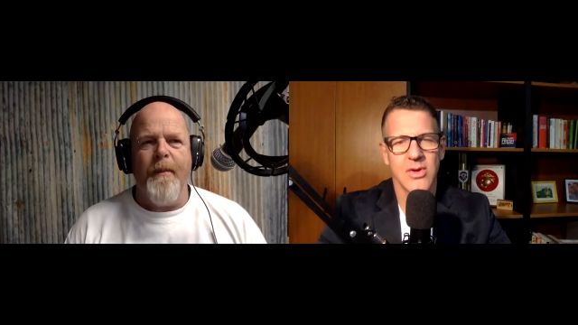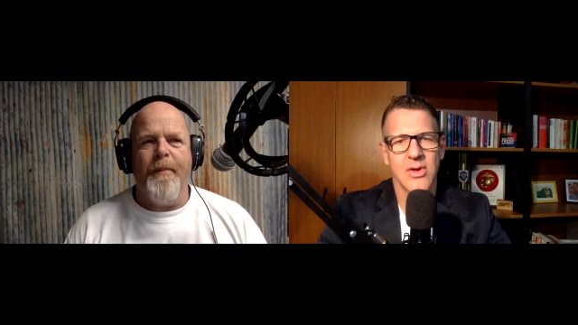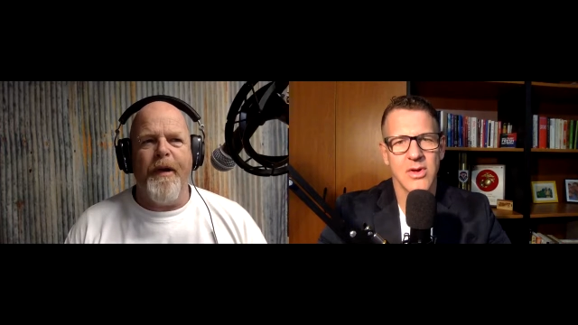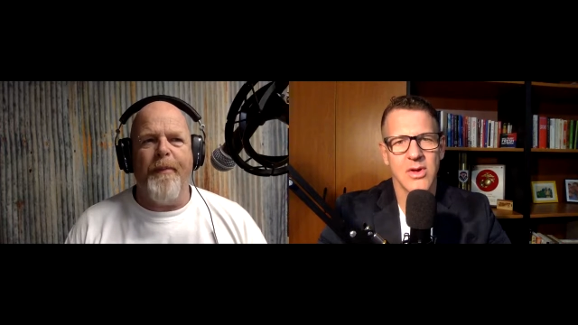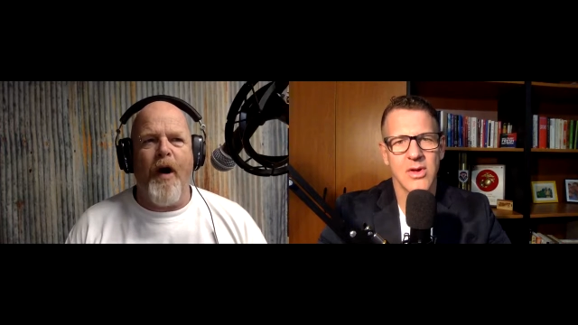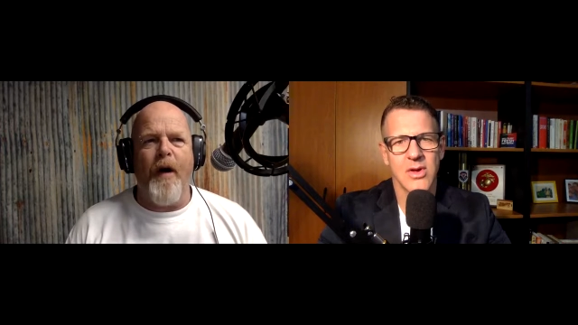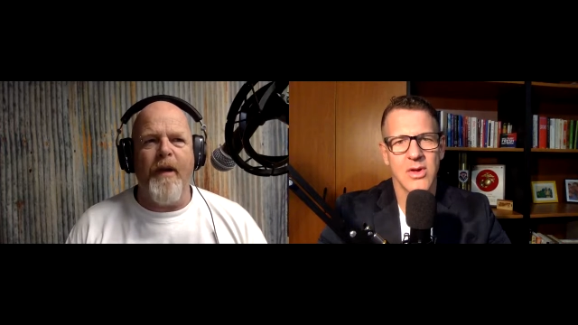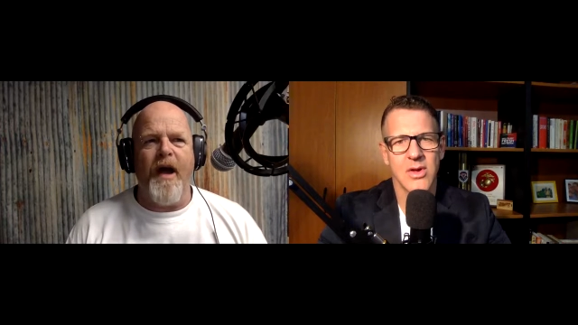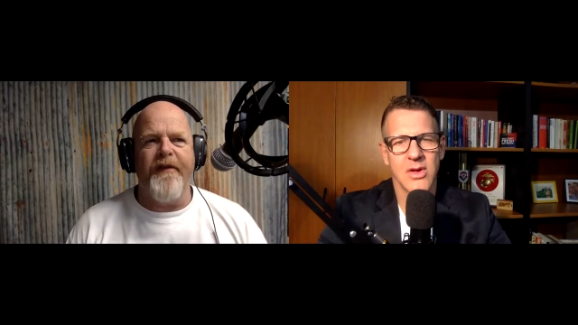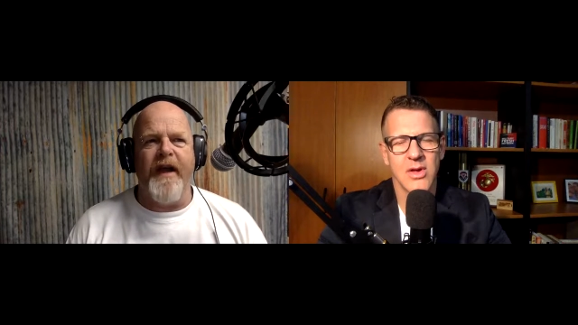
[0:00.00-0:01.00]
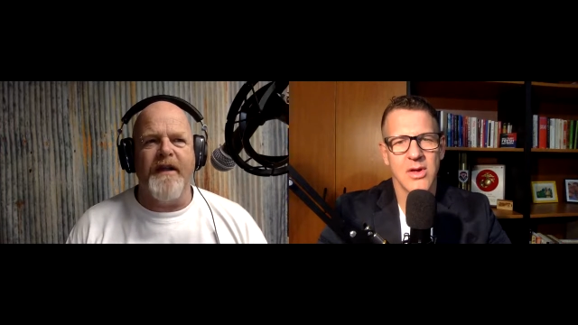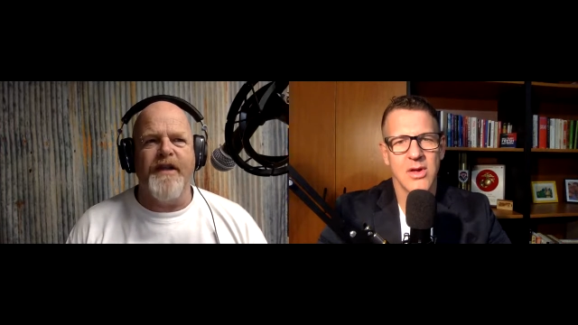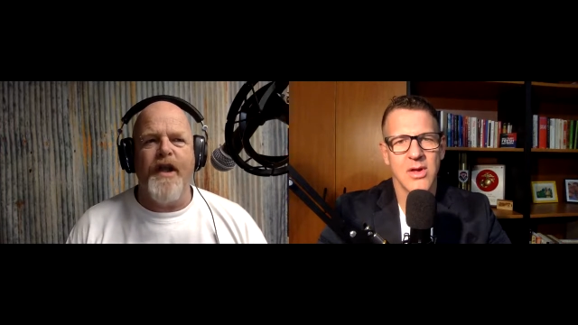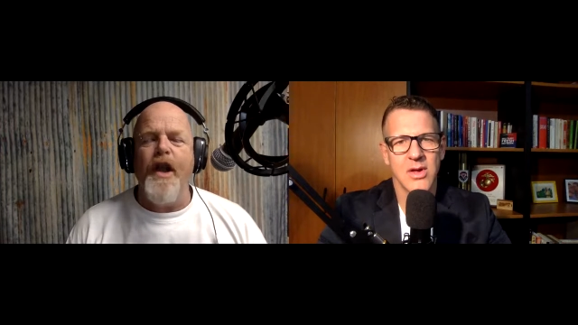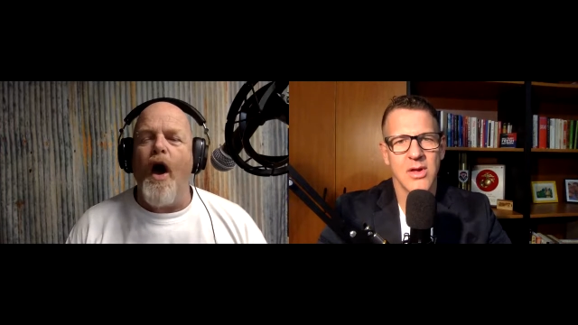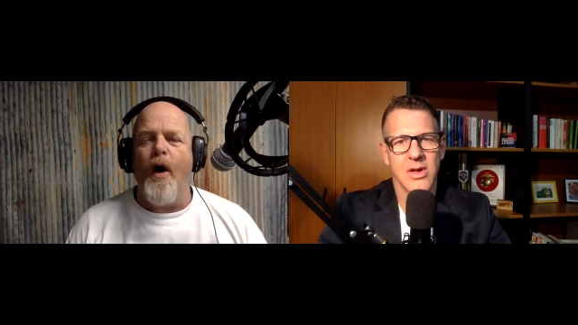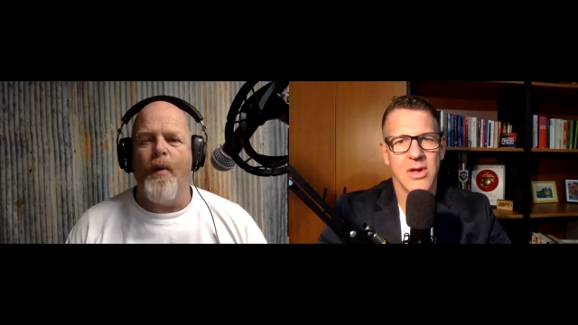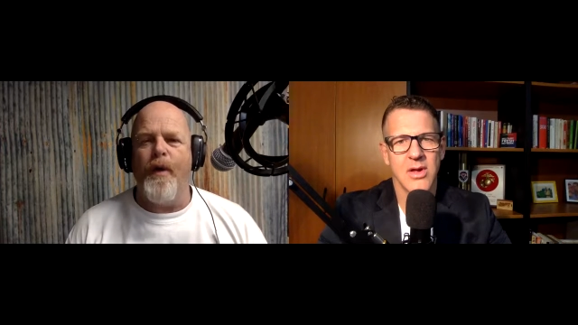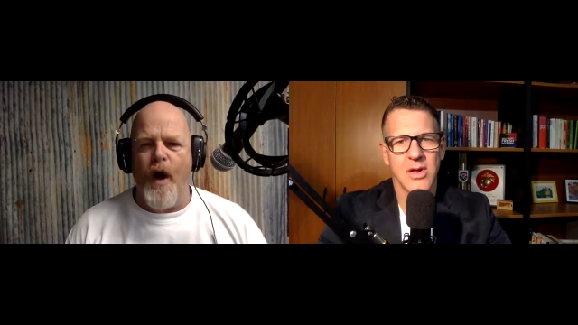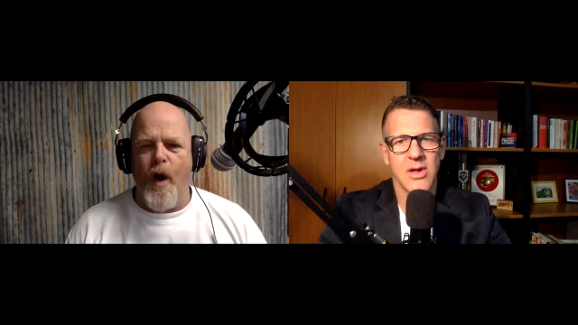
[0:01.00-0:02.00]
Speaker 1: but the bottom line of it is, no,
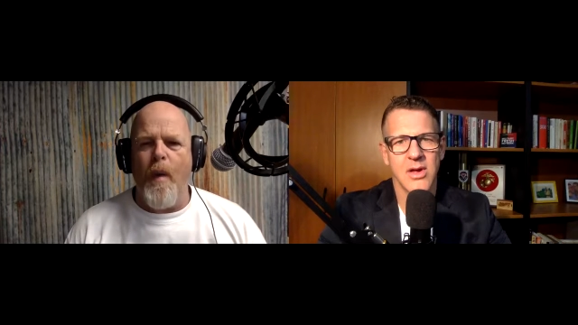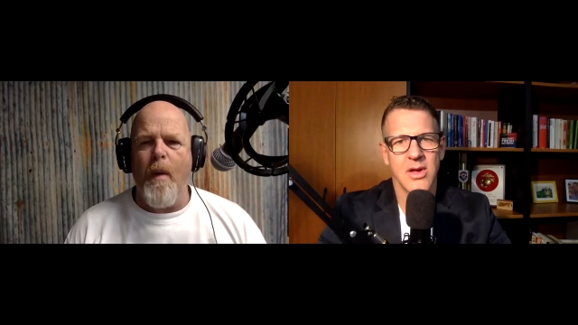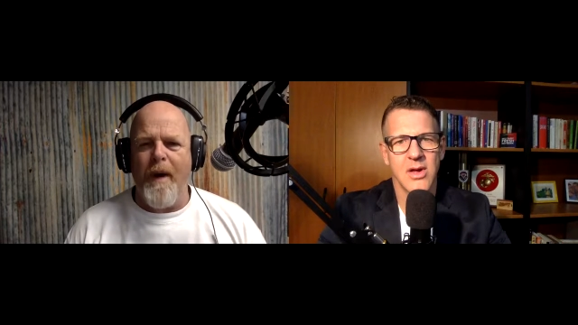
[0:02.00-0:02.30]
no one